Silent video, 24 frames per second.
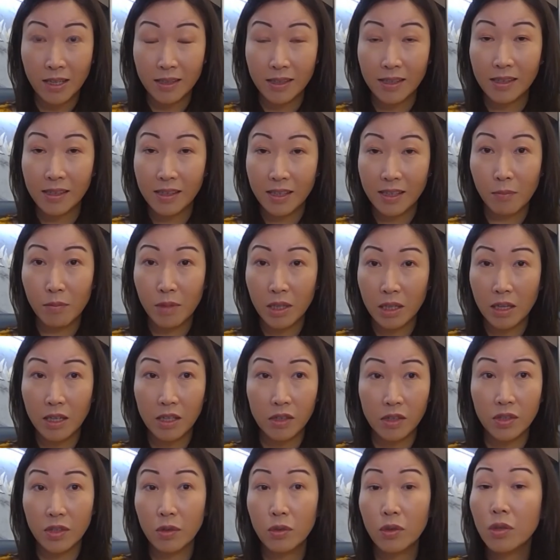systemically.
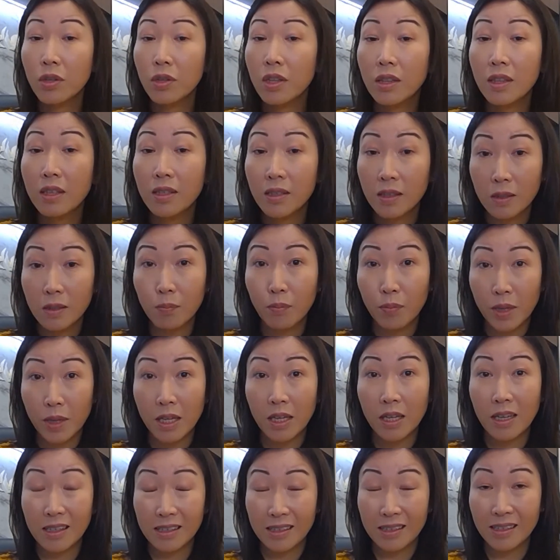So could this
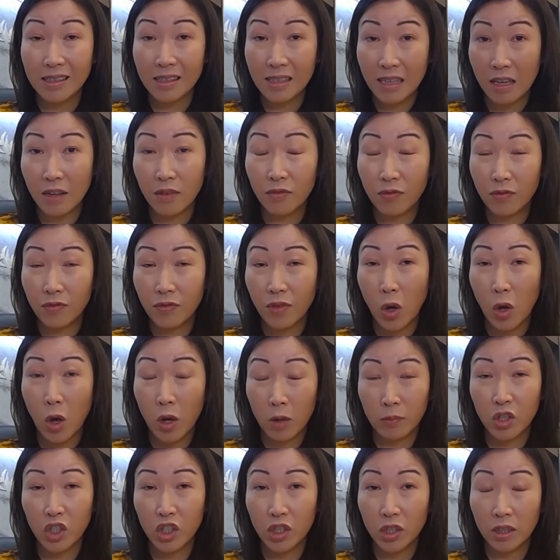be a safe
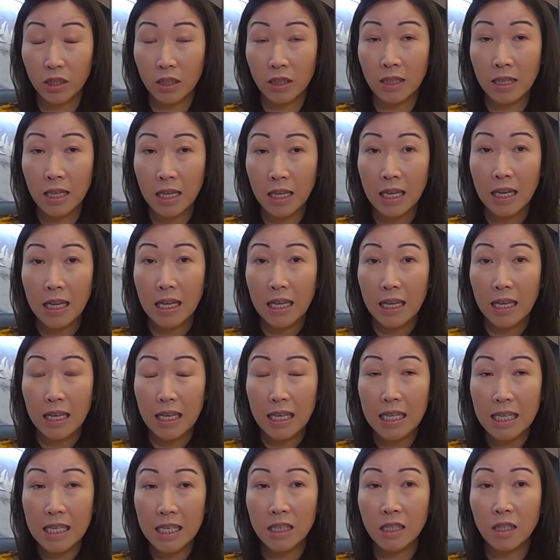option
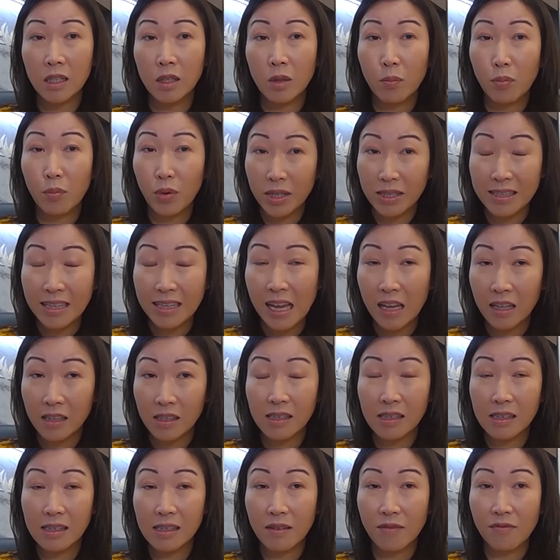in breast cancer
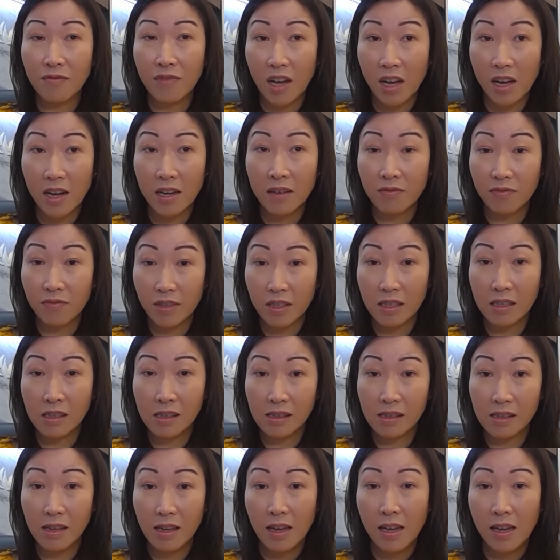
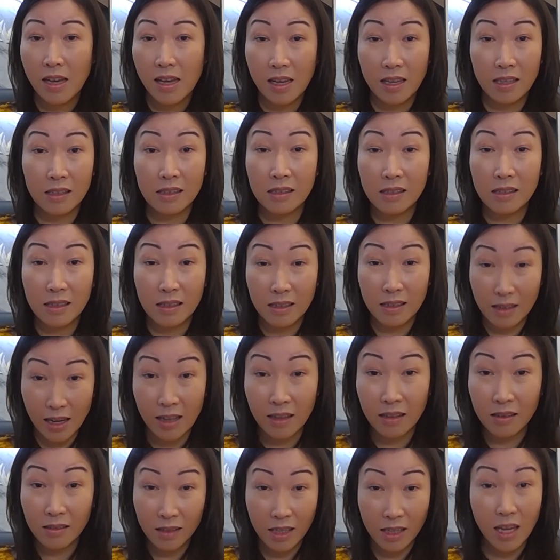survivors? And
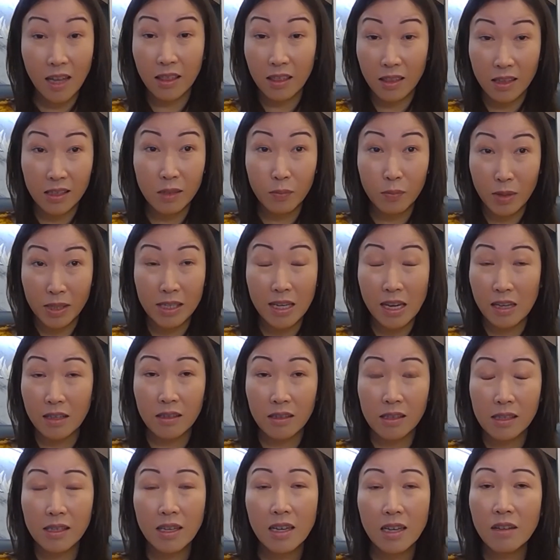can, can this be taken
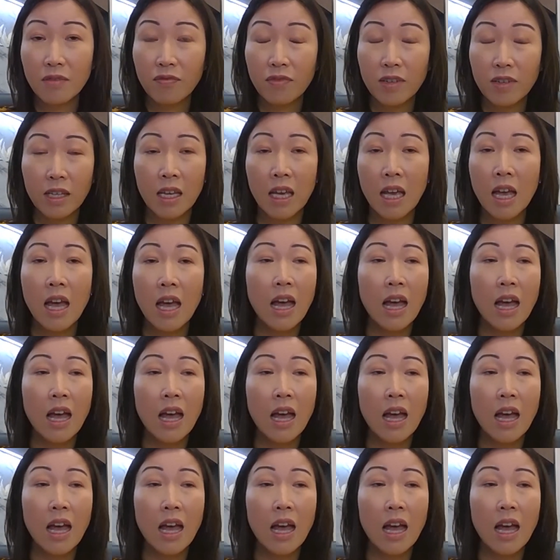safely?